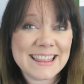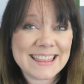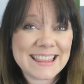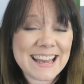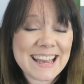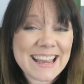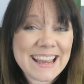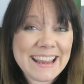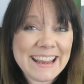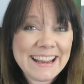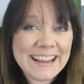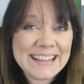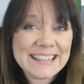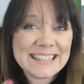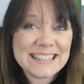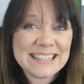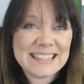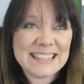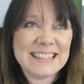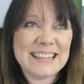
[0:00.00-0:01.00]
That
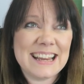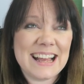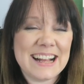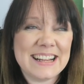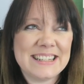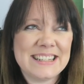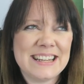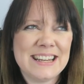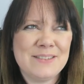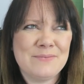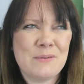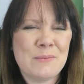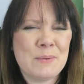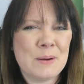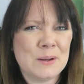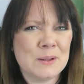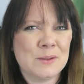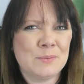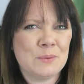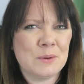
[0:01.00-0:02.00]
isn't actually
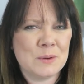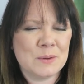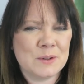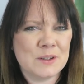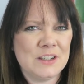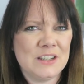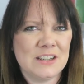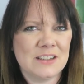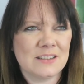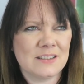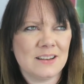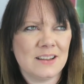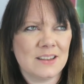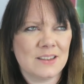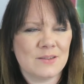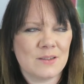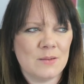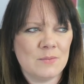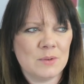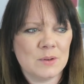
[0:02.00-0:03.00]
possible because she doesn't like
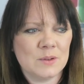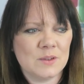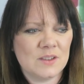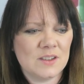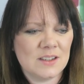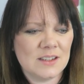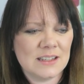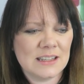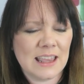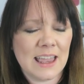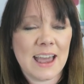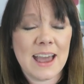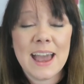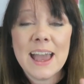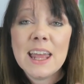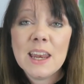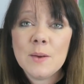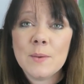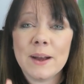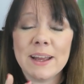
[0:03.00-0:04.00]
throwing balls and she's a cat.
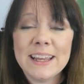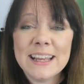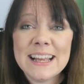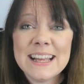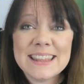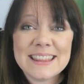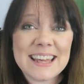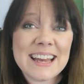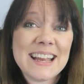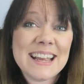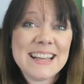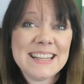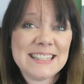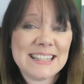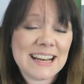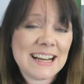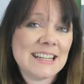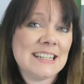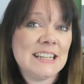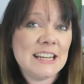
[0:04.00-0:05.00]
Anyway, that isn't
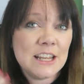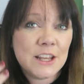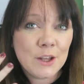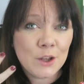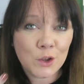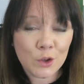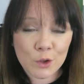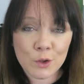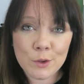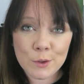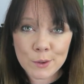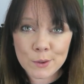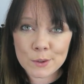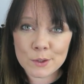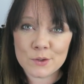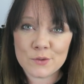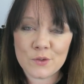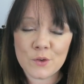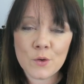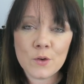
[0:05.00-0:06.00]
actually
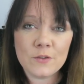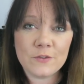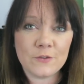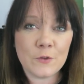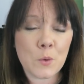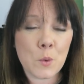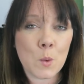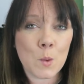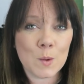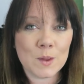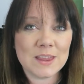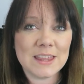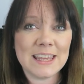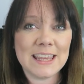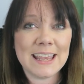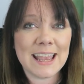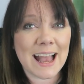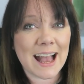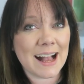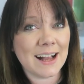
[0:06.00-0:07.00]
useful for
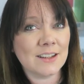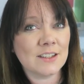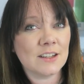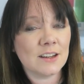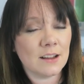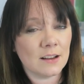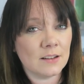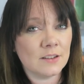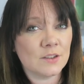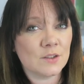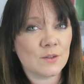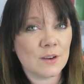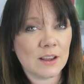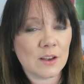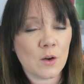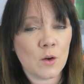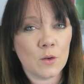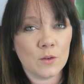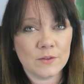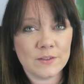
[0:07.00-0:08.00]
the actual
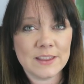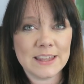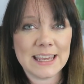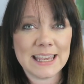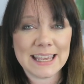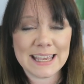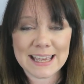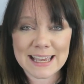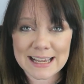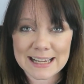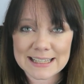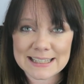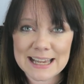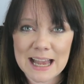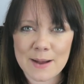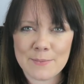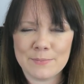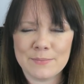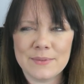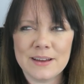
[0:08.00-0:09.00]
answering of the
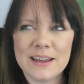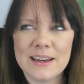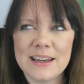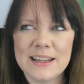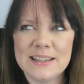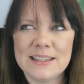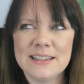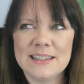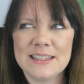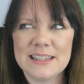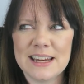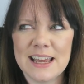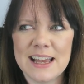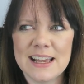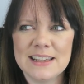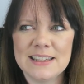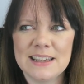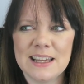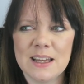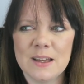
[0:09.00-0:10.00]
exam, unless it's an
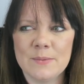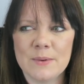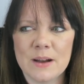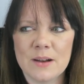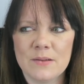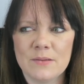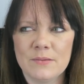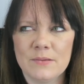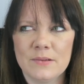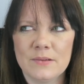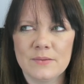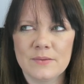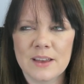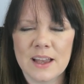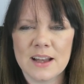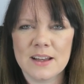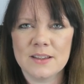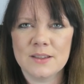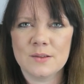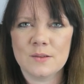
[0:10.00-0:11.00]
essay about
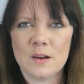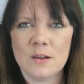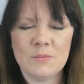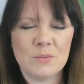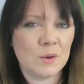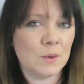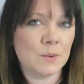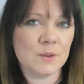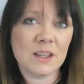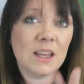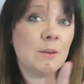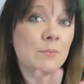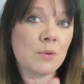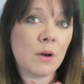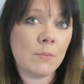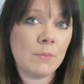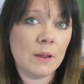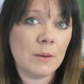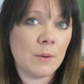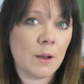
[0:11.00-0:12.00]
cats throwing balls. It
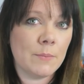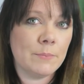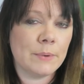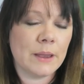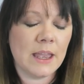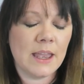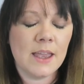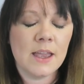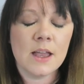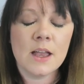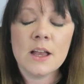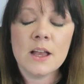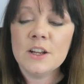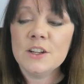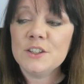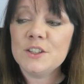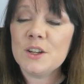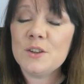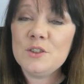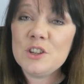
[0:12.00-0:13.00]
probably won't be.
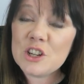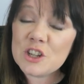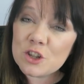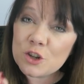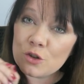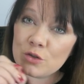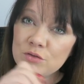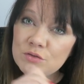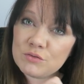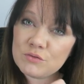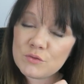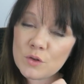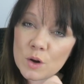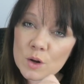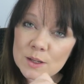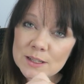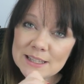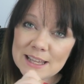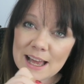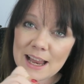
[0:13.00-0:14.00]
So just
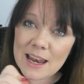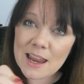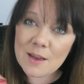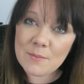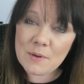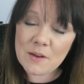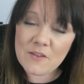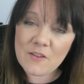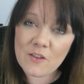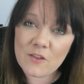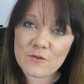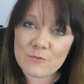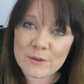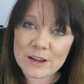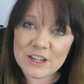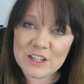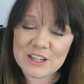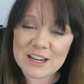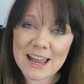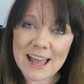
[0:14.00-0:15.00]
cross that little bit of
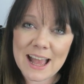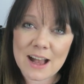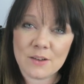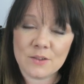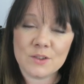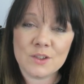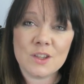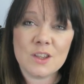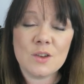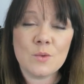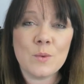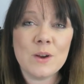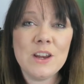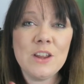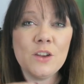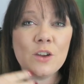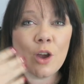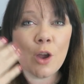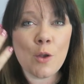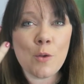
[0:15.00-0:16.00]
information out so that when
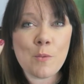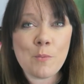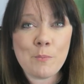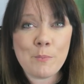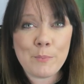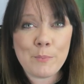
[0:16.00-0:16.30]
you go